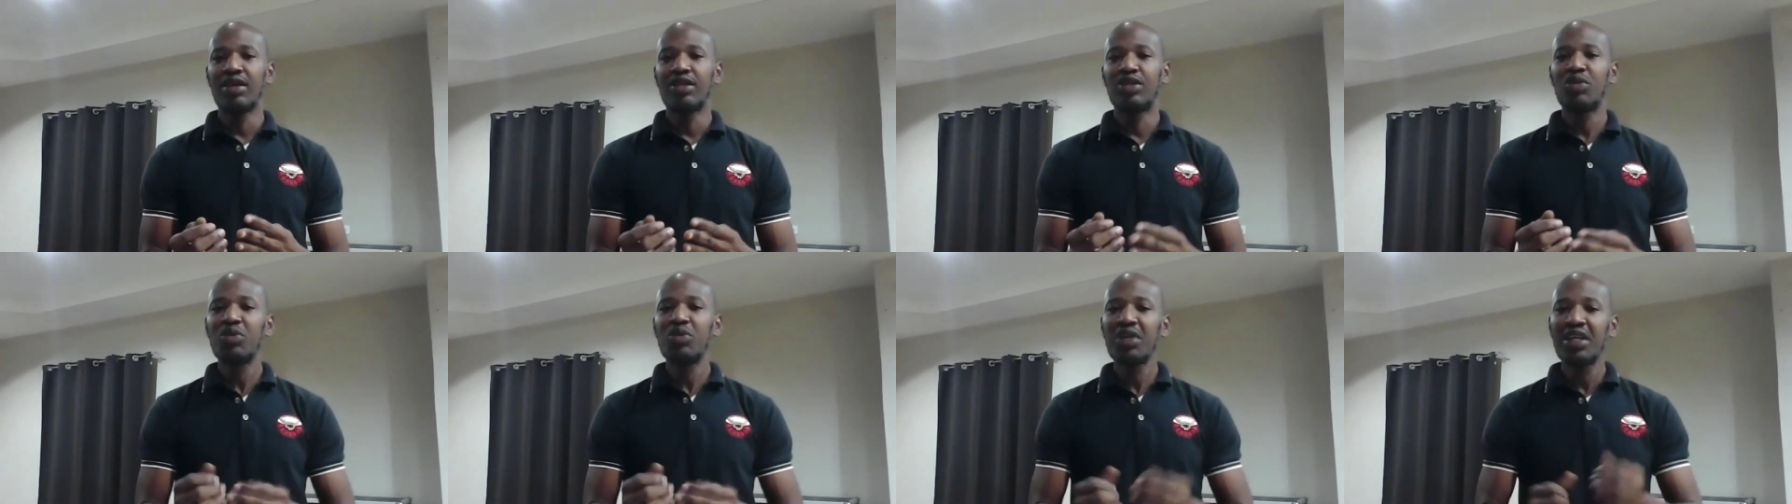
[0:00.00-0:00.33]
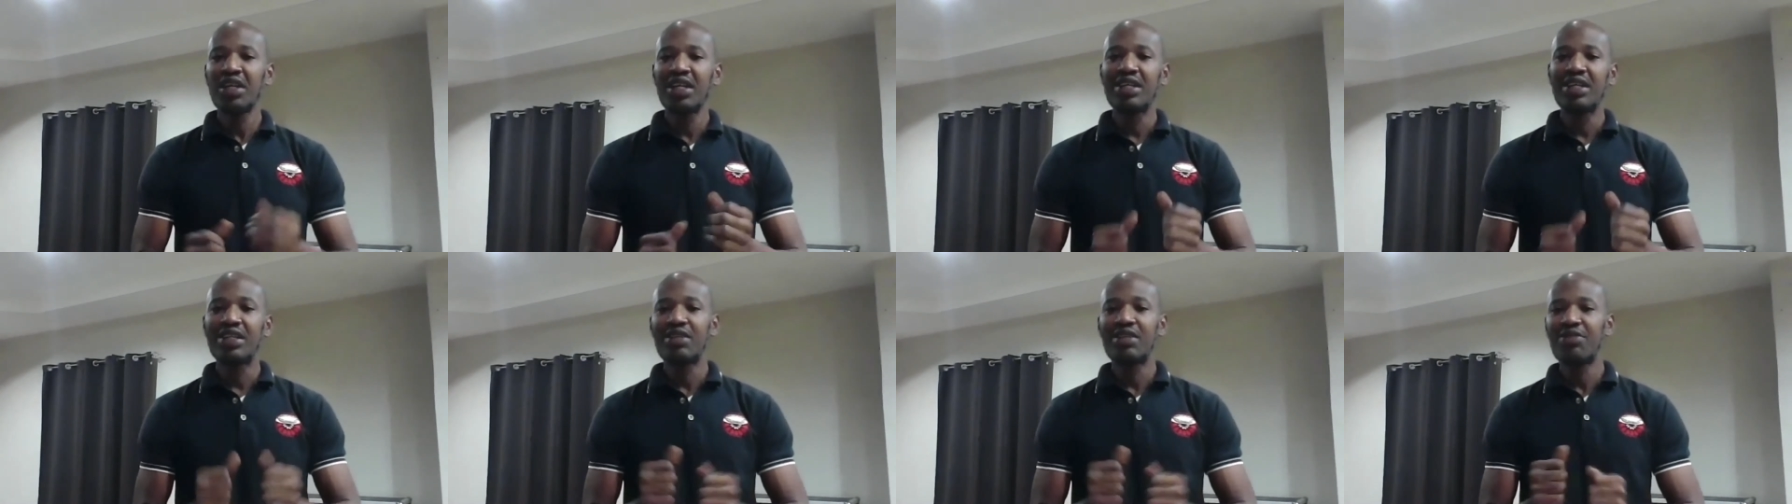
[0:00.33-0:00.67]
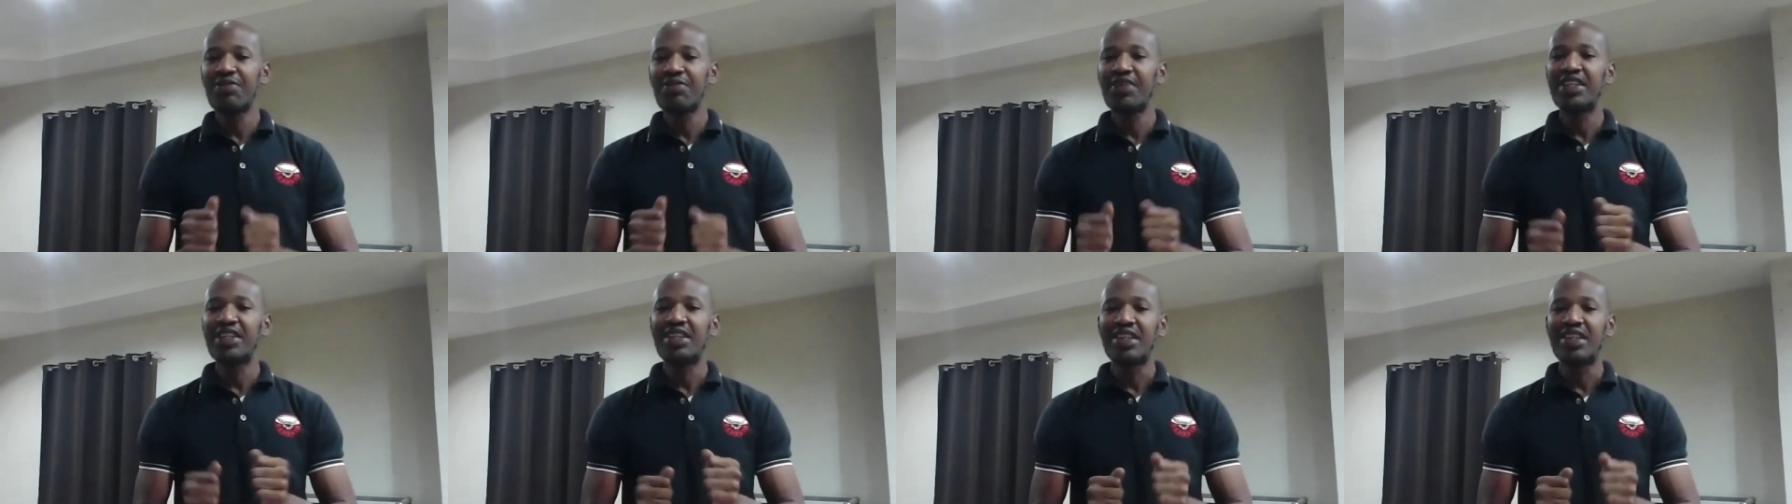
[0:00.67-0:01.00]
do your little
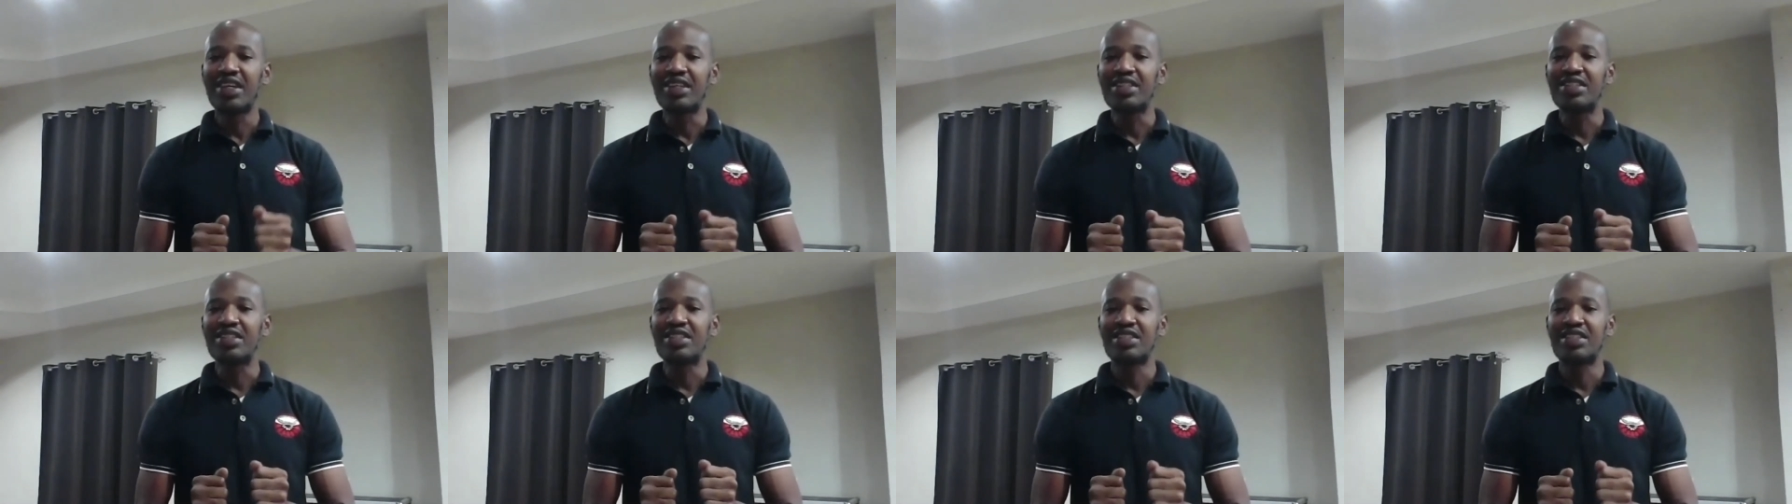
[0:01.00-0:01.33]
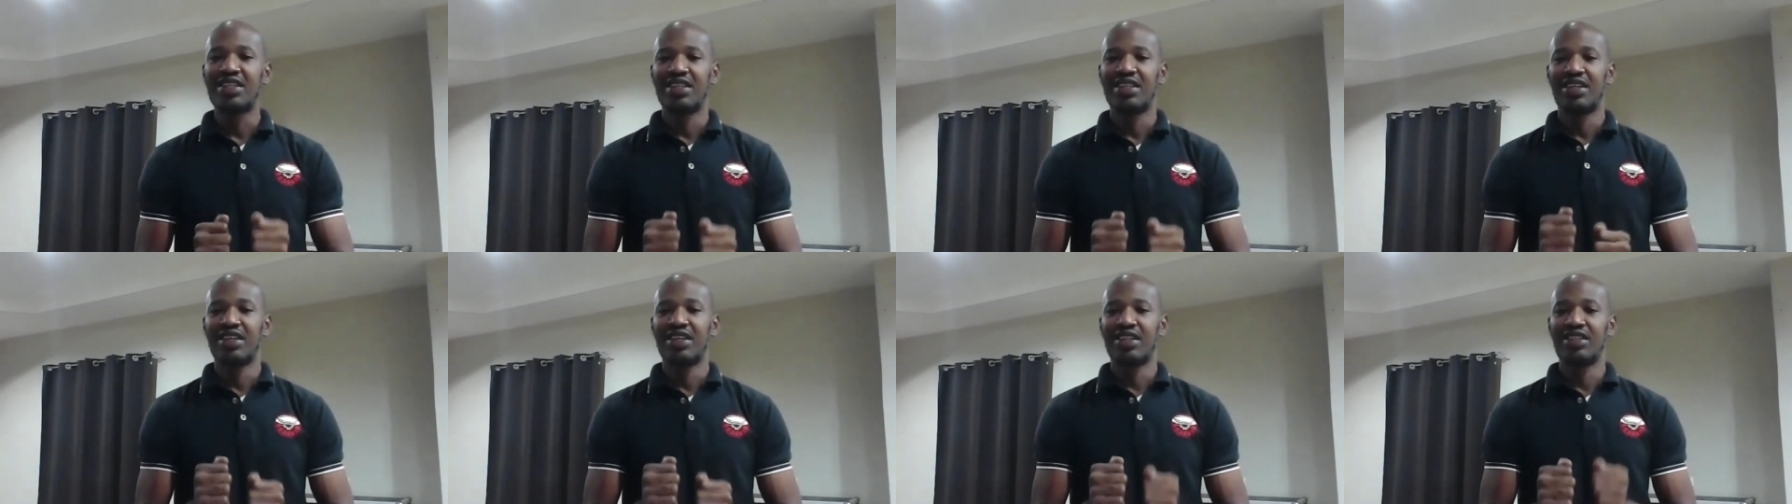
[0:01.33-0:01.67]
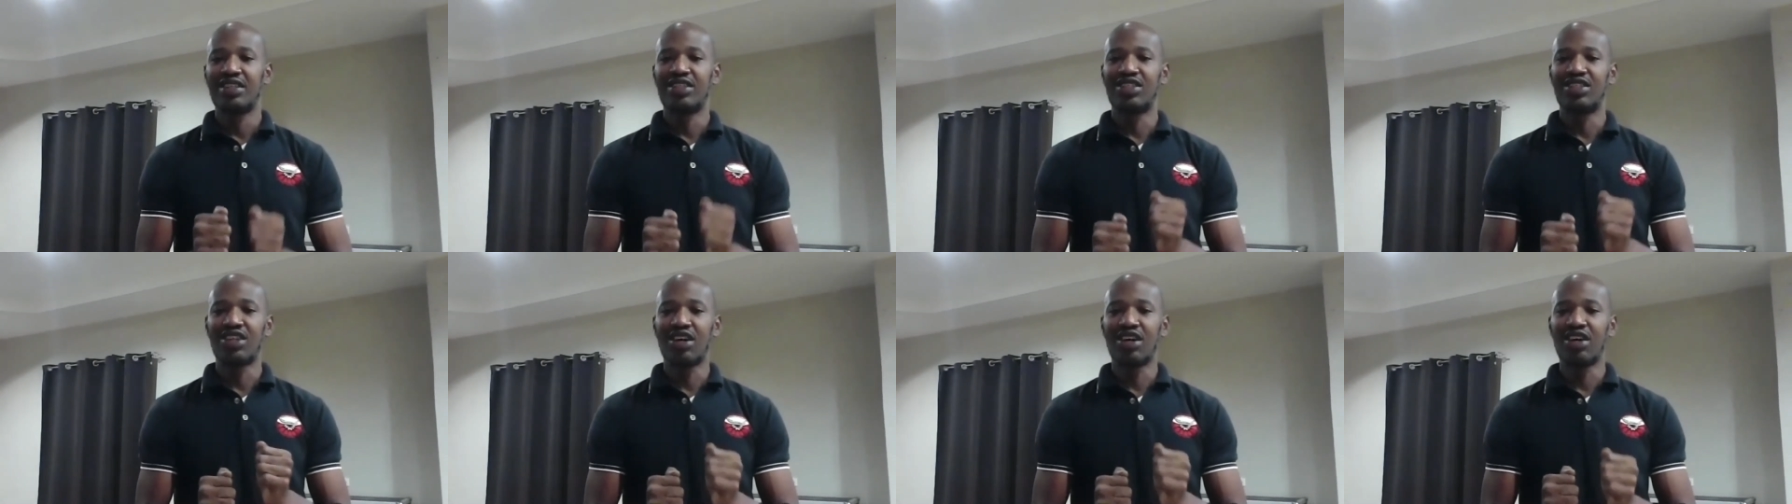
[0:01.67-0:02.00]
fitness.
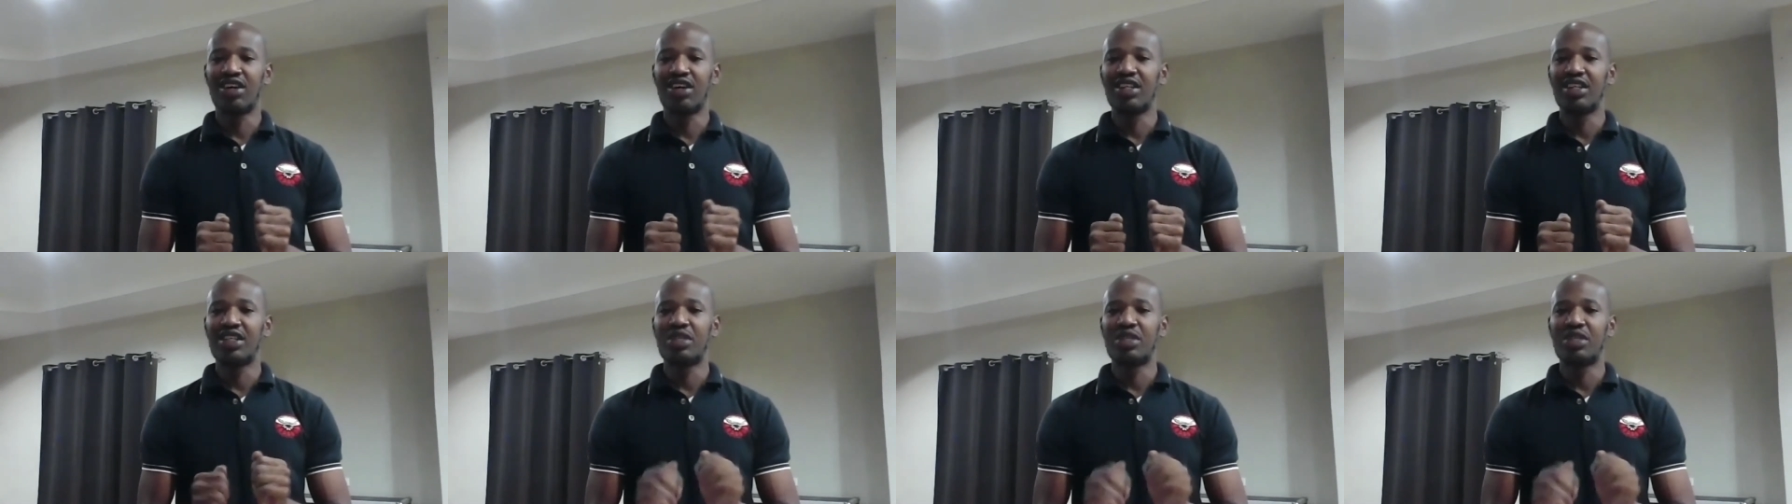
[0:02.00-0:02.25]
Jog on